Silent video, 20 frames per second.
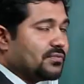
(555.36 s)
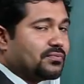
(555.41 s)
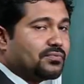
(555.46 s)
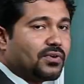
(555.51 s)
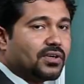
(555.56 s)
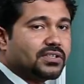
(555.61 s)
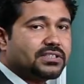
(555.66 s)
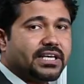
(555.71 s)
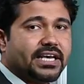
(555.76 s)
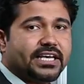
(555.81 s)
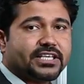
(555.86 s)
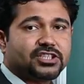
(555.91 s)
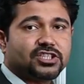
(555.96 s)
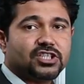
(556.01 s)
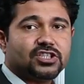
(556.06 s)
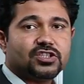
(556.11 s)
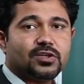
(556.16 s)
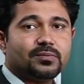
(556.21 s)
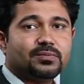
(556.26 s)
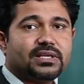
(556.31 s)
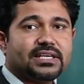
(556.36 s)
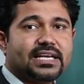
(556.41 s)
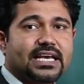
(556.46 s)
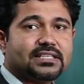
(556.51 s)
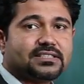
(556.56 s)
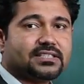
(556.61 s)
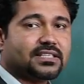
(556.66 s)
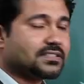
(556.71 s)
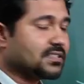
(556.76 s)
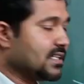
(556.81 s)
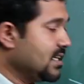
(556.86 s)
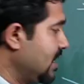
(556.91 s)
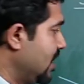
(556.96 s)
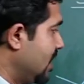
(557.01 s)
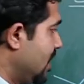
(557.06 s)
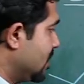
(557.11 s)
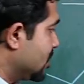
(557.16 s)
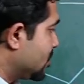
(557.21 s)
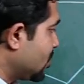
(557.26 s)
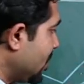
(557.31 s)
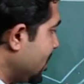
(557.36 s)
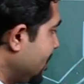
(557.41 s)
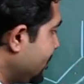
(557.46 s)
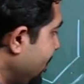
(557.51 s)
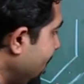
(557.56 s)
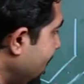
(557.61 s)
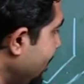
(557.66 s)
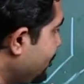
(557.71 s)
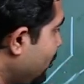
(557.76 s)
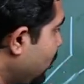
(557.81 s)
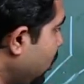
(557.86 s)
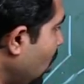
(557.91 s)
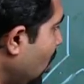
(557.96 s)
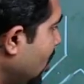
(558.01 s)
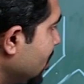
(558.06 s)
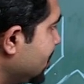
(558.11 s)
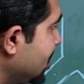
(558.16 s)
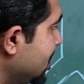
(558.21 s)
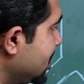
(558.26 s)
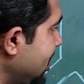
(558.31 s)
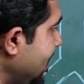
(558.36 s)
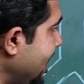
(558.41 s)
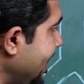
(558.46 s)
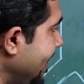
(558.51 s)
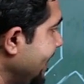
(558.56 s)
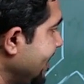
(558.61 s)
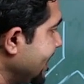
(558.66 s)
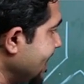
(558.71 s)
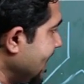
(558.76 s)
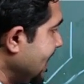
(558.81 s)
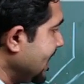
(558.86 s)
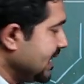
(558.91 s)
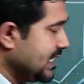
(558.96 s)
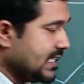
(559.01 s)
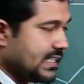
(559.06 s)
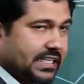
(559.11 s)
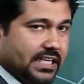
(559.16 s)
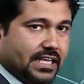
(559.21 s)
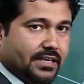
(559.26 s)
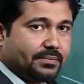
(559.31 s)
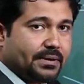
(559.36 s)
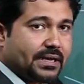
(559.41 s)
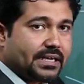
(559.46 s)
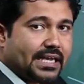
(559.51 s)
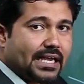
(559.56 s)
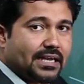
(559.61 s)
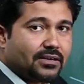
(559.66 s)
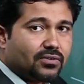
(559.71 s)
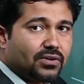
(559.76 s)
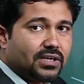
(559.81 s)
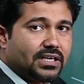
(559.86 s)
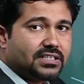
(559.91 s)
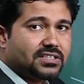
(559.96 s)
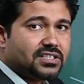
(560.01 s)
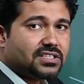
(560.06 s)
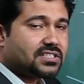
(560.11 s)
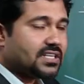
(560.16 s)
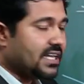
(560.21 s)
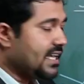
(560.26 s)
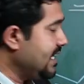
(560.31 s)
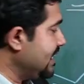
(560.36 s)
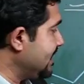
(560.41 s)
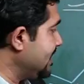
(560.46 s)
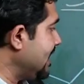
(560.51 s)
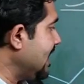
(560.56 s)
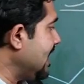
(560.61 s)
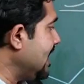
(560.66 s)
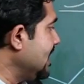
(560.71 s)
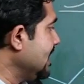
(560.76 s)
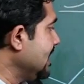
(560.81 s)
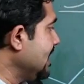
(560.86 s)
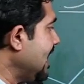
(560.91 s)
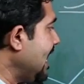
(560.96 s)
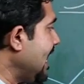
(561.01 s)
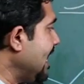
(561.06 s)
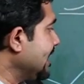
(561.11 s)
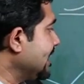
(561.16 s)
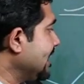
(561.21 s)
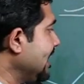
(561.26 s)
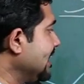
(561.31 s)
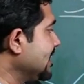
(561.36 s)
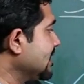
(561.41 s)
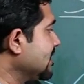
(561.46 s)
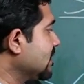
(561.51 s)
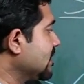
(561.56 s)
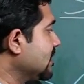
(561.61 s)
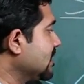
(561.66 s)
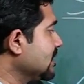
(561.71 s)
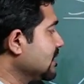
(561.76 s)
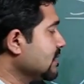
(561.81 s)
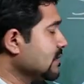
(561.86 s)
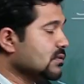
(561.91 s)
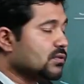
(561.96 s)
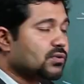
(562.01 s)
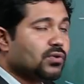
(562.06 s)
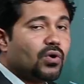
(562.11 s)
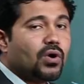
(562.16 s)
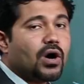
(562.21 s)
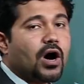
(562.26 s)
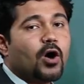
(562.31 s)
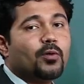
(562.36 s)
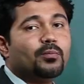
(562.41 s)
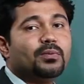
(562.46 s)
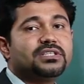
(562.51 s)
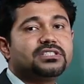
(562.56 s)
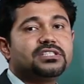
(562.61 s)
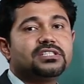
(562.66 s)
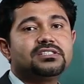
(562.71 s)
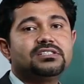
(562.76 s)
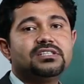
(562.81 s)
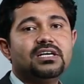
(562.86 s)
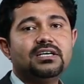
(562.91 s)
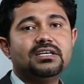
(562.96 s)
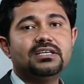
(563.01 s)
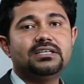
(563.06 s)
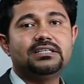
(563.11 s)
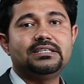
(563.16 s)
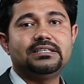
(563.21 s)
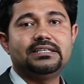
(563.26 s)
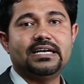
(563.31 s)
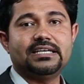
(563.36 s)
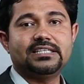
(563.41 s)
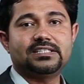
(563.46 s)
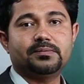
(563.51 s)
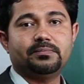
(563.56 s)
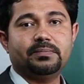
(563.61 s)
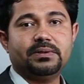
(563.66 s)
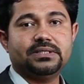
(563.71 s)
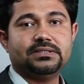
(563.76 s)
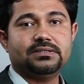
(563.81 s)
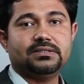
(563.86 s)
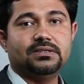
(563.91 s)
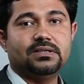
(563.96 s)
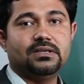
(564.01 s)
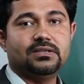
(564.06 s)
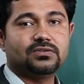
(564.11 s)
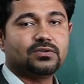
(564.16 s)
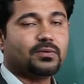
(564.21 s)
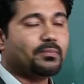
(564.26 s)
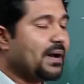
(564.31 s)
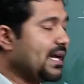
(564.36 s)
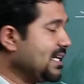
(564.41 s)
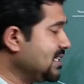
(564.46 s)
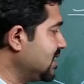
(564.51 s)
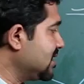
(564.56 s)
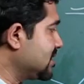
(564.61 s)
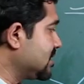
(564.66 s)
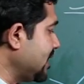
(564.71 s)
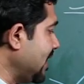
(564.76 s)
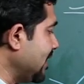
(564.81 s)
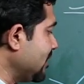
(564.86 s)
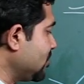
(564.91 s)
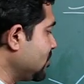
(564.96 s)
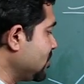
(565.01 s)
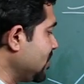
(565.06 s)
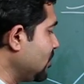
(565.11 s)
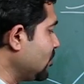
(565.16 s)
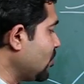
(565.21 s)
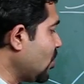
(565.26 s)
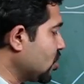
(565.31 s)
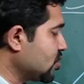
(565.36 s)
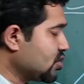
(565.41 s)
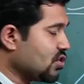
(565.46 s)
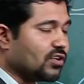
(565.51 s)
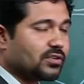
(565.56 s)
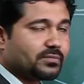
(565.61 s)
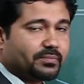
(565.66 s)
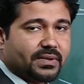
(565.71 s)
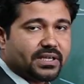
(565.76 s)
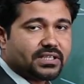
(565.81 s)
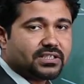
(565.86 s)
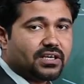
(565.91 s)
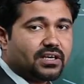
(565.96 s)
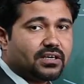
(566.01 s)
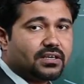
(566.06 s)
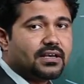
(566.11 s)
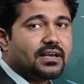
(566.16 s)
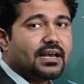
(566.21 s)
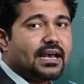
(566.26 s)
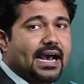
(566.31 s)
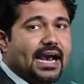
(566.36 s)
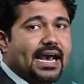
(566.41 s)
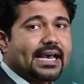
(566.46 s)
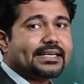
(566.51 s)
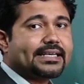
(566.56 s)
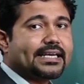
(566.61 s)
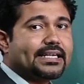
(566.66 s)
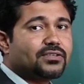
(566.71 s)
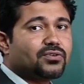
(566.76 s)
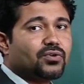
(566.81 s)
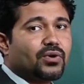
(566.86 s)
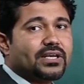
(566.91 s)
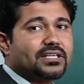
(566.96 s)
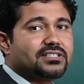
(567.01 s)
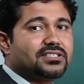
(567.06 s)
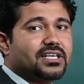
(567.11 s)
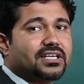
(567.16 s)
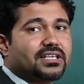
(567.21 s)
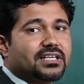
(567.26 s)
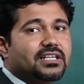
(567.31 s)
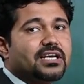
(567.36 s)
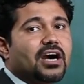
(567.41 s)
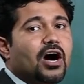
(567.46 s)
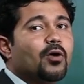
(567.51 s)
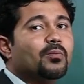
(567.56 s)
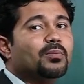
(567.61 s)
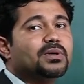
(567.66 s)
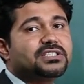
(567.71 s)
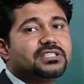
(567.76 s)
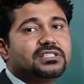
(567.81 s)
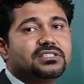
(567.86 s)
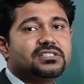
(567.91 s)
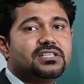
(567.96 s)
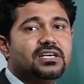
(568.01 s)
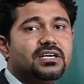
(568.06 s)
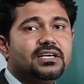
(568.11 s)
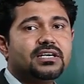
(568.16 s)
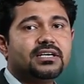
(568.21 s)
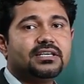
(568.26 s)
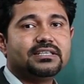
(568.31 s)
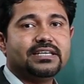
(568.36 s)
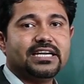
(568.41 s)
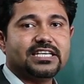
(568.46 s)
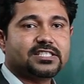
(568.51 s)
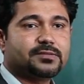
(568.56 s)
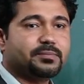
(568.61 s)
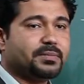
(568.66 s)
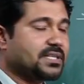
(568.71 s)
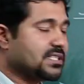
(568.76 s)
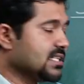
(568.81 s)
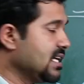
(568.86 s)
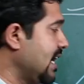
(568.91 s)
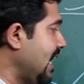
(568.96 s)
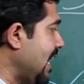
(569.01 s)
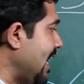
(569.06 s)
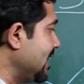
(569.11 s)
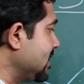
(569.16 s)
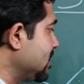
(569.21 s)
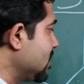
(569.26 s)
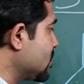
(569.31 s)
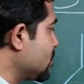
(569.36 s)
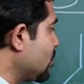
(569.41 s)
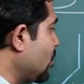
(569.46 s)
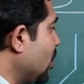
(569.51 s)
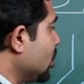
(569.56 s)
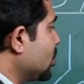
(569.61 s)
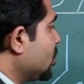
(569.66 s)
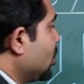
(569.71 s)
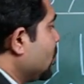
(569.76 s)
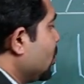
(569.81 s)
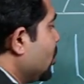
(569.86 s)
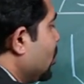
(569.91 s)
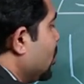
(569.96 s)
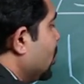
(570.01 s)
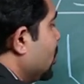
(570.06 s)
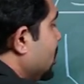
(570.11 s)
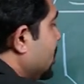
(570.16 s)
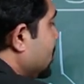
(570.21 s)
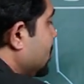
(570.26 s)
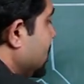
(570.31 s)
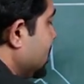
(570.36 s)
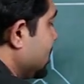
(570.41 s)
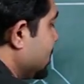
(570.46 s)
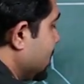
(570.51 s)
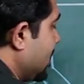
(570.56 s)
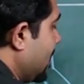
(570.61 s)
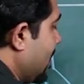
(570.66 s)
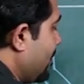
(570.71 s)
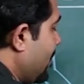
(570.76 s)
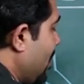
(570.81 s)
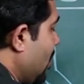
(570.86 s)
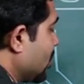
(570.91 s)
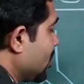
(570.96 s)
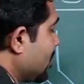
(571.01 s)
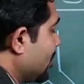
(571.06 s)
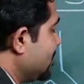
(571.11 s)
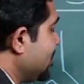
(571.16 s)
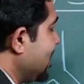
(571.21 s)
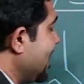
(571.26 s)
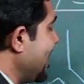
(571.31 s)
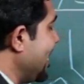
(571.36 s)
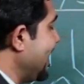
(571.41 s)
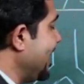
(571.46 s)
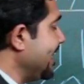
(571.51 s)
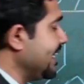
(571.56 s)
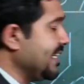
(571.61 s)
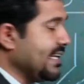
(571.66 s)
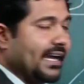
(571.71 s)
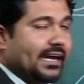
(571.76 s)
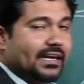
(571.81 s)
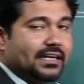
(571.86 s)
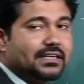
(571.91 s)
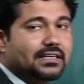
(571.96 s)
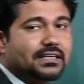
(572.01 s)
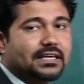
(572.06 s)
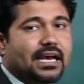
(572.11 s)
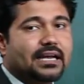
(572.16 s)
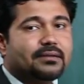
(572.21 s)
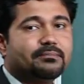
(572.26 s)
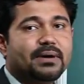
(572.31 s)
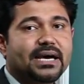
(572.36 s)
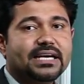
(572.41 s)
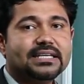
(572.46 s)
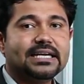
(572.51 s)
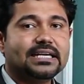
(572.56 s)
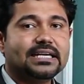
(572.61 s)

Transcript: up for the exchange of the gases. So if I plot this area, if I calculate this area, I can know how much is the dead space. So by this nitrogen washout method, I can know exactly how much is the dead space. I just want to know this amount of the area, and by